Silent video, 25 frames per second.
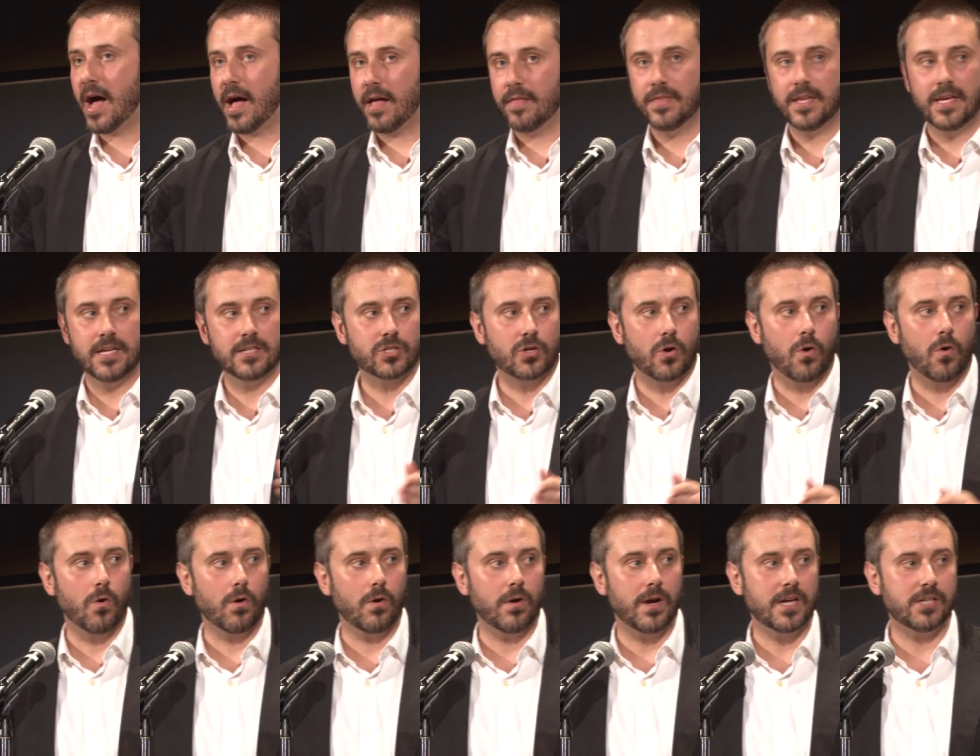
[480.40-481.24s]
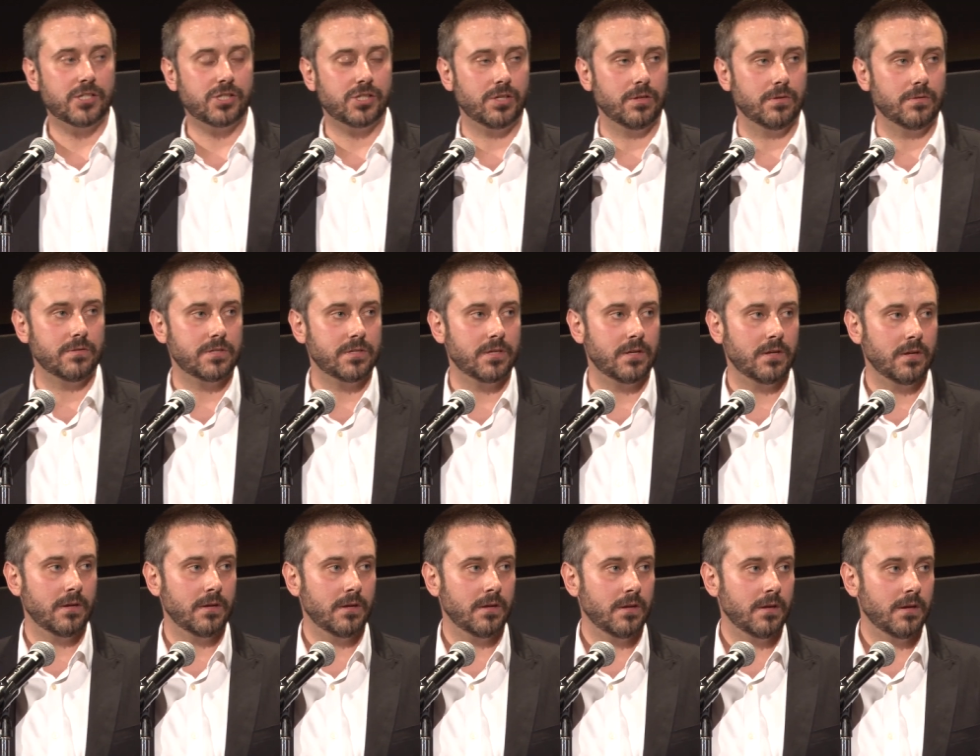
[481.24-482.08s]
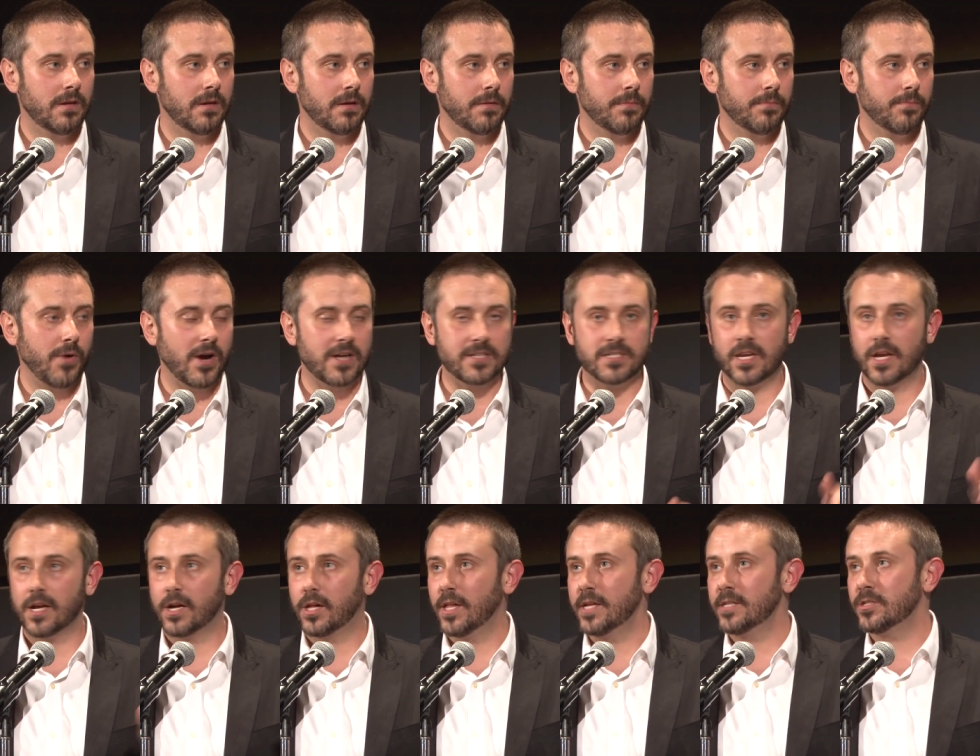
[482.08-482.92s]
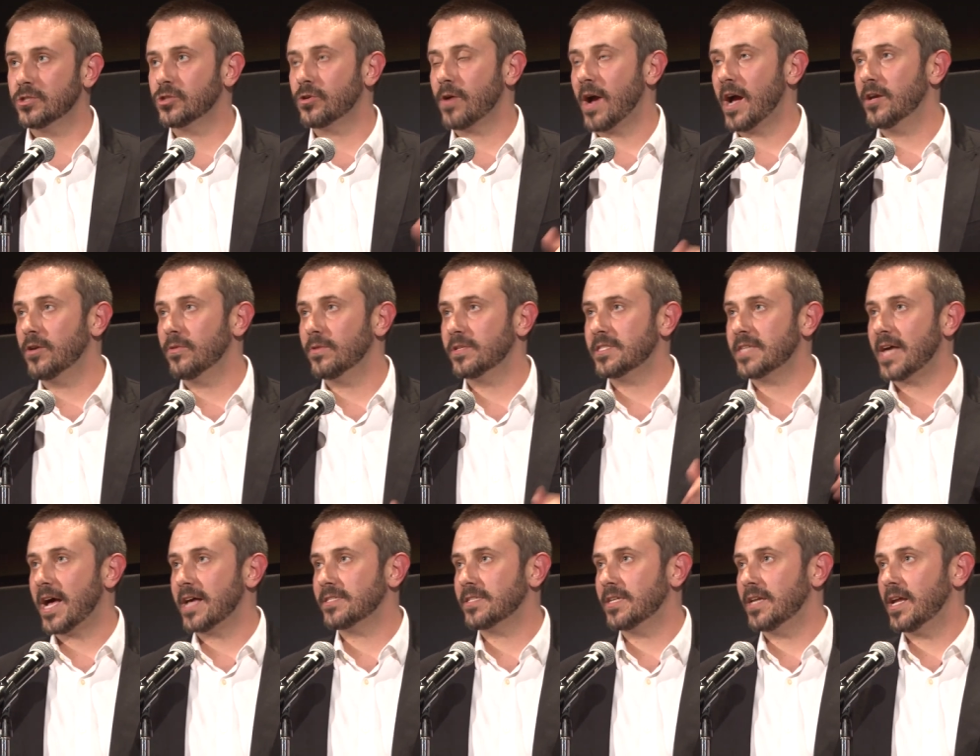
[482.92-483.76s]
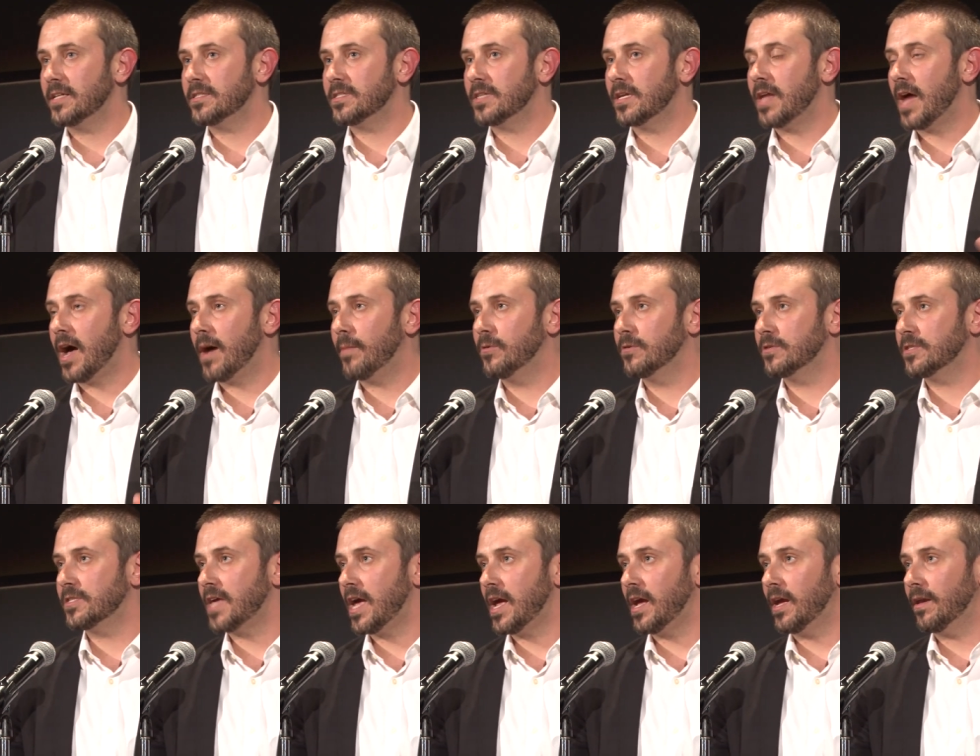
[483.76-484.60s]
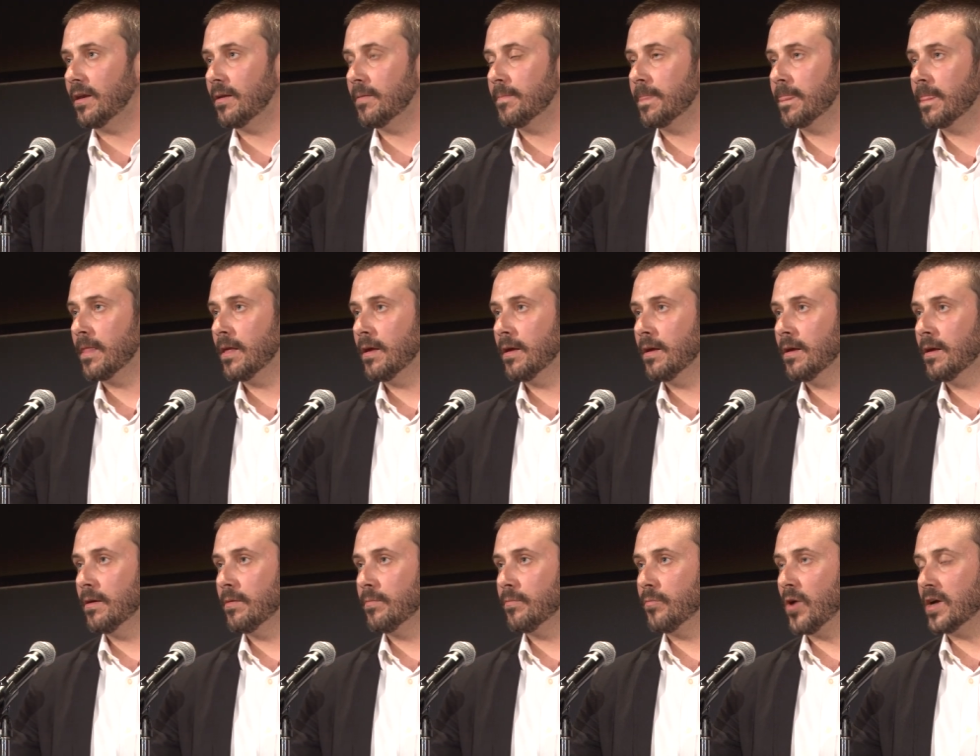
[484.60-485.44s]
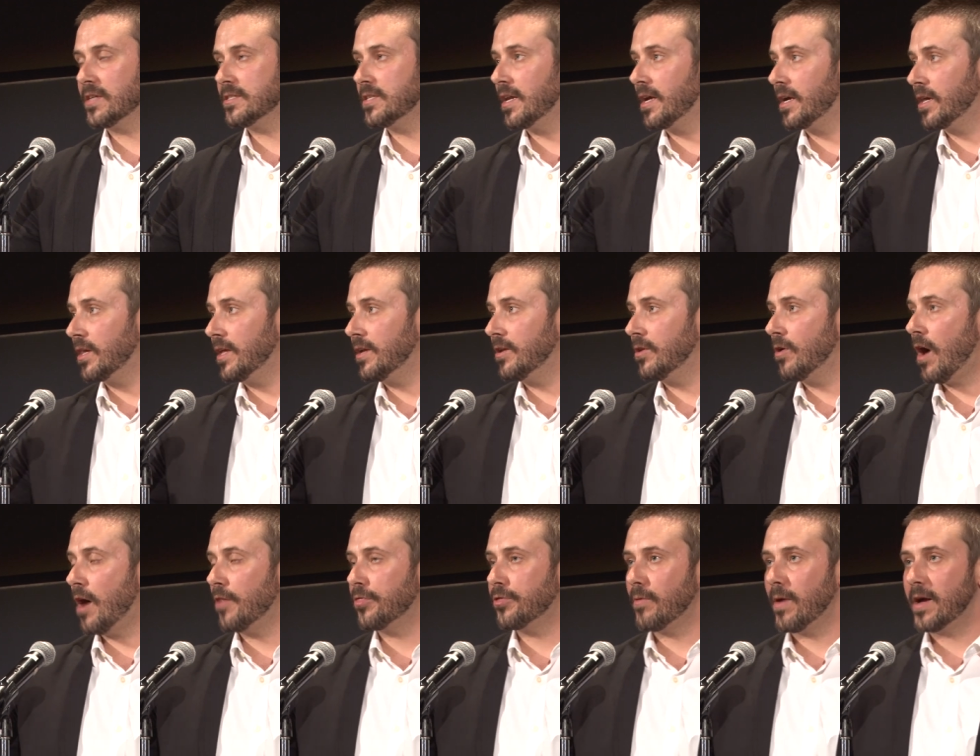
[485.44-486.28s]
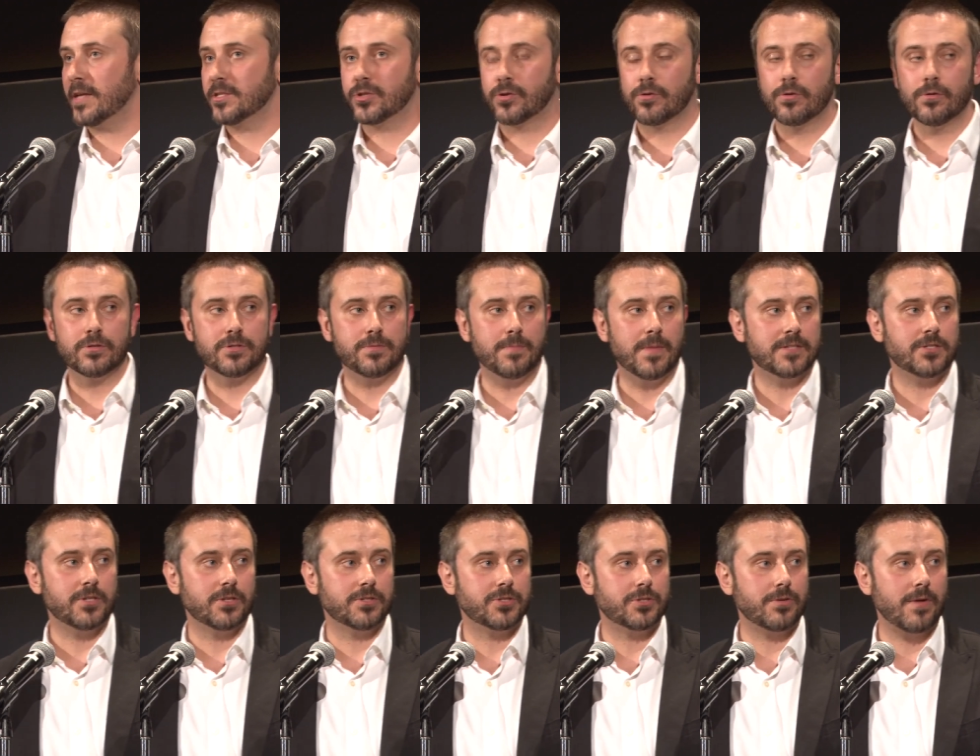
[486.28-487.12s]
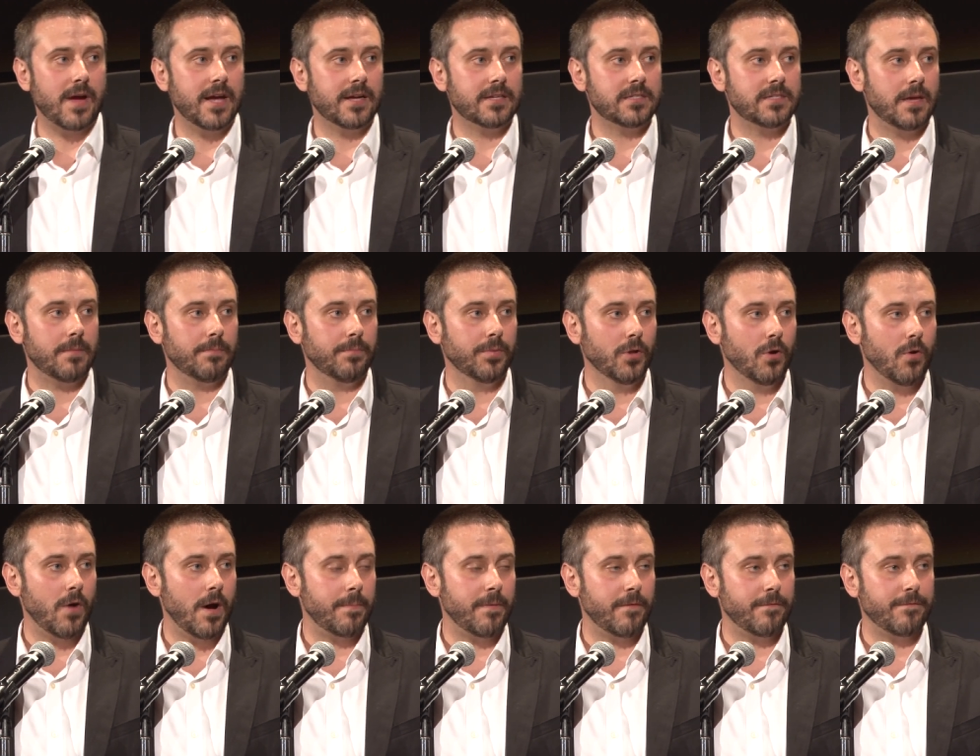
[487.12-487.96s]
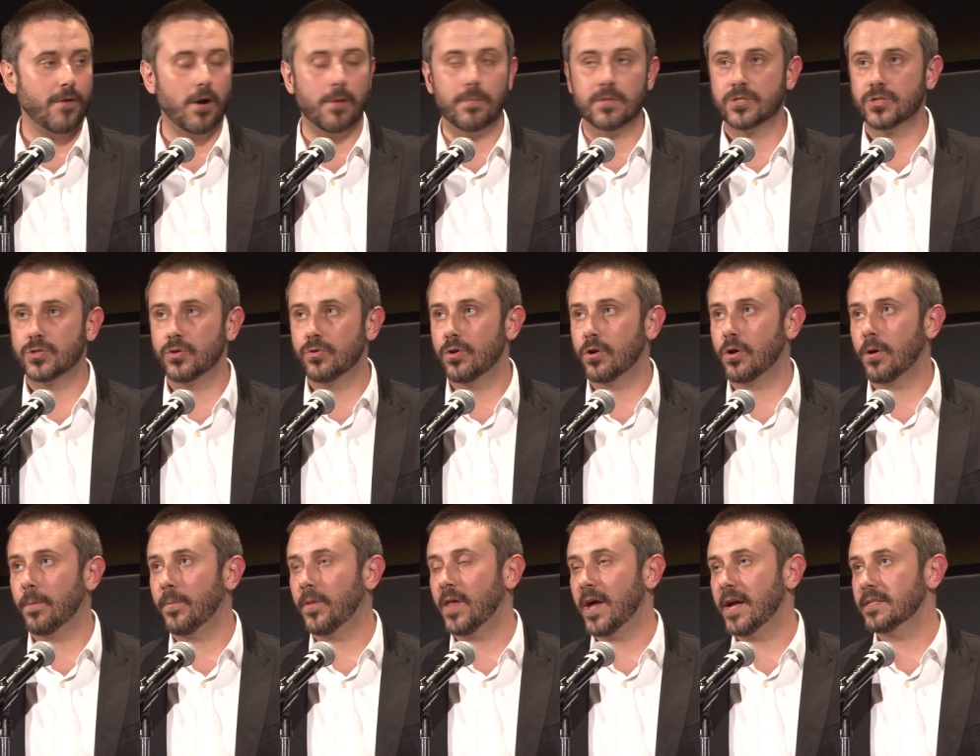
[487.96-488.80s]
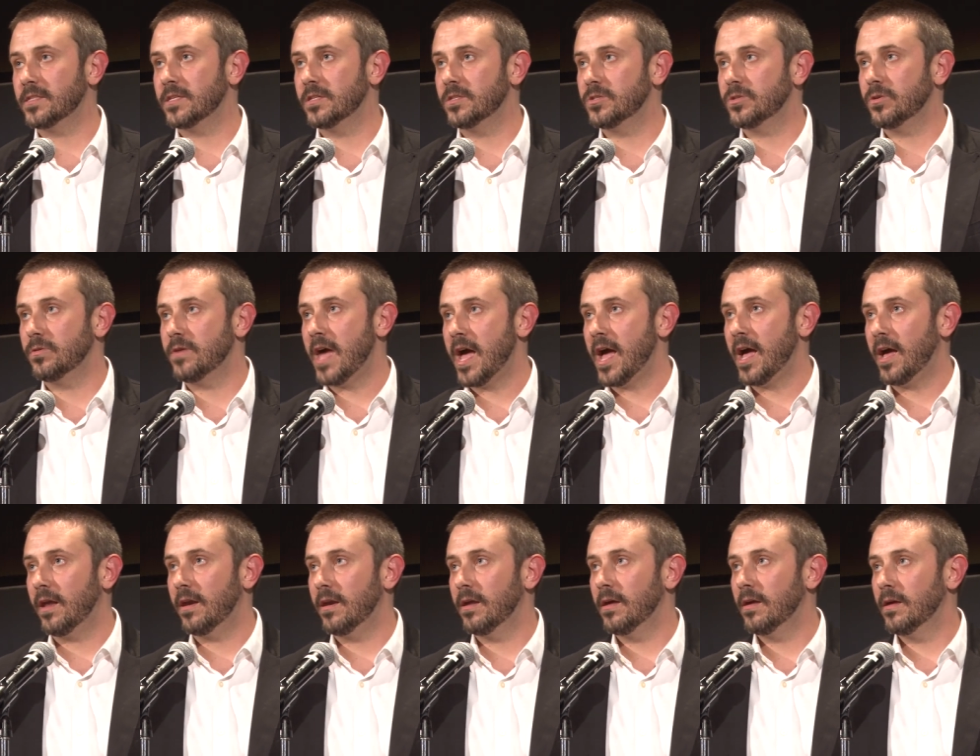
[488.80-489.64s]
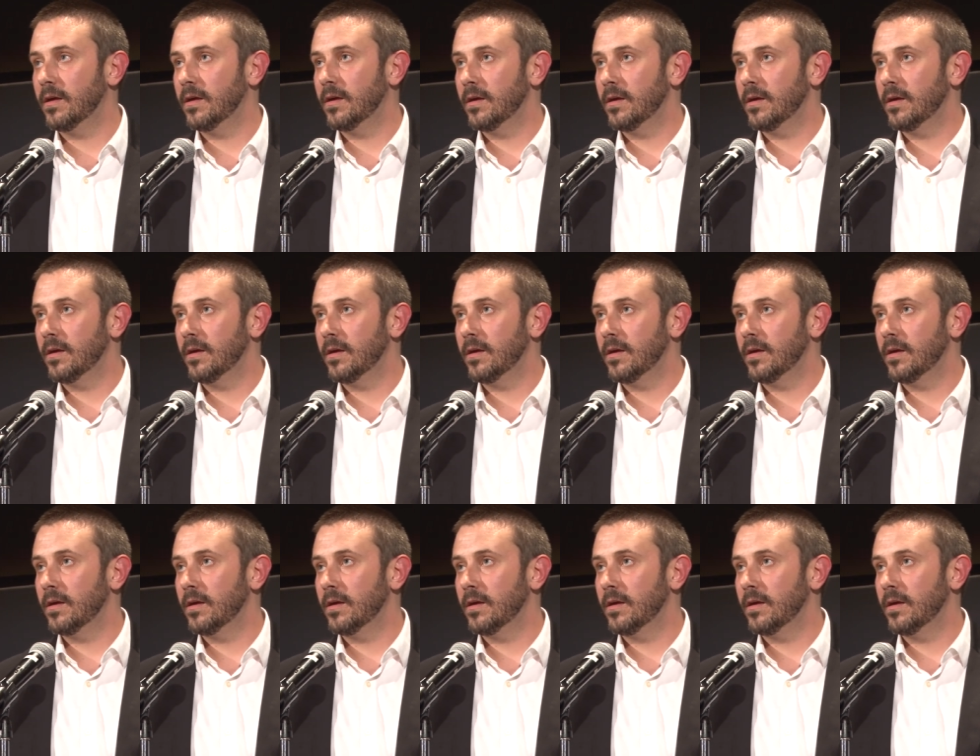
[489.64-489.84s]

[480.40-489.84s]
on these core issues. President Clinton tried to assassinate Saddam Hussein. President Clinton authorized cruise missile strikes that blew up a pharmaceutical plant in Sudan